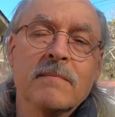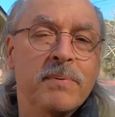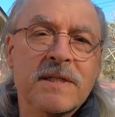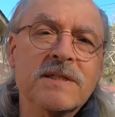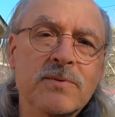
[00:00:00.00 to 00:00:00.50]

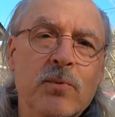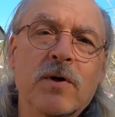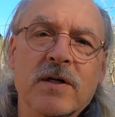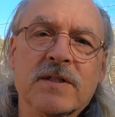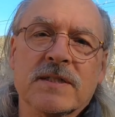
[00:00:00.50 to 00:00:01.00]
but this
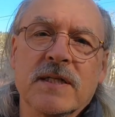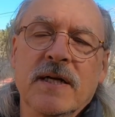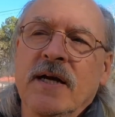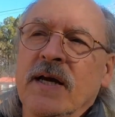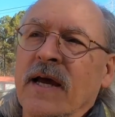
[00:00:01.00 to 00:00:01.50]
works,
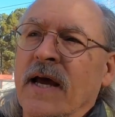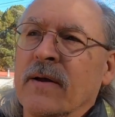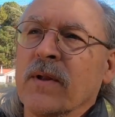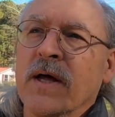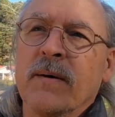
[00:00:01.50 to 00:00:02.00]
and it
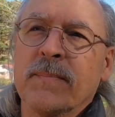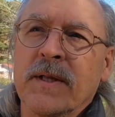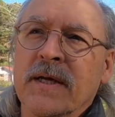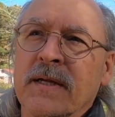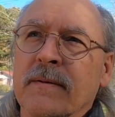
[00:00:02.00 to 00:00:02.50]
will help to get